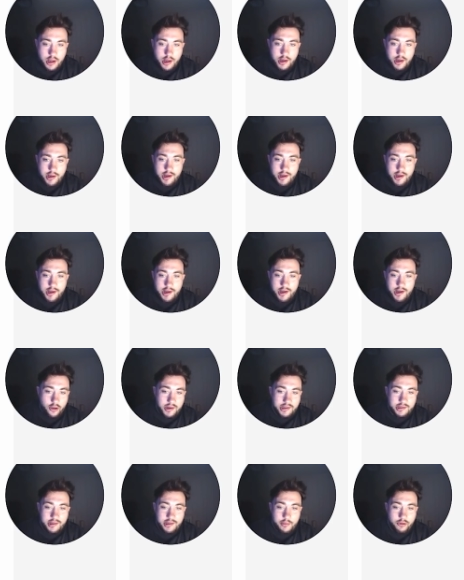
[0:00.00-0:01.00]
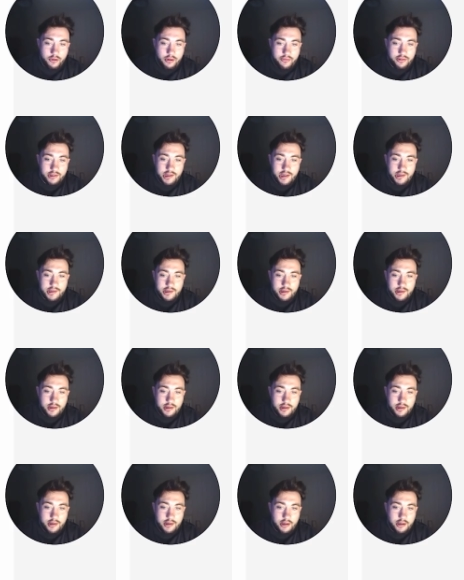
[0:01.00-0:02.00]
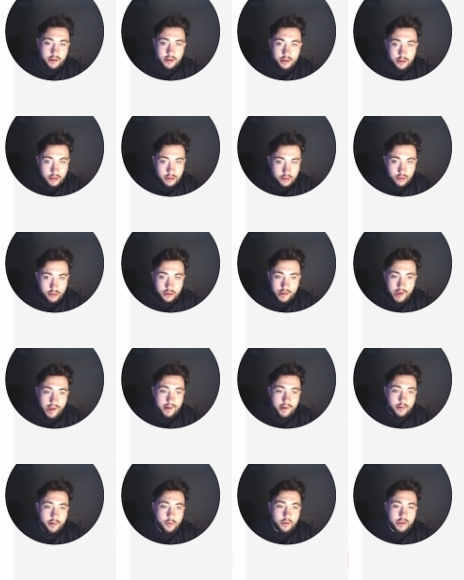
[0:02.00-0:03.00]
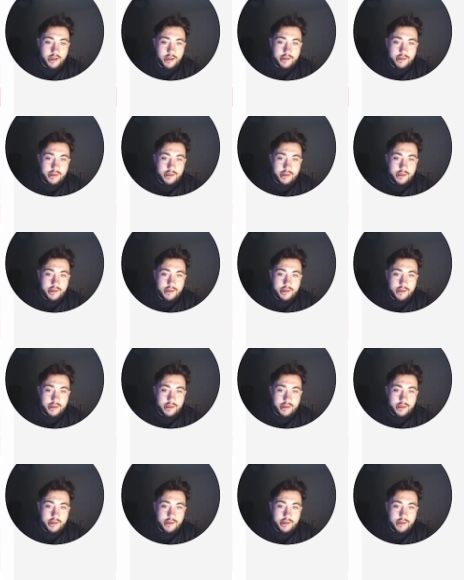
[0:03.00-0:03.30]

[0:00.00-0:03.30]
Here you've got the basic demographic data, languages,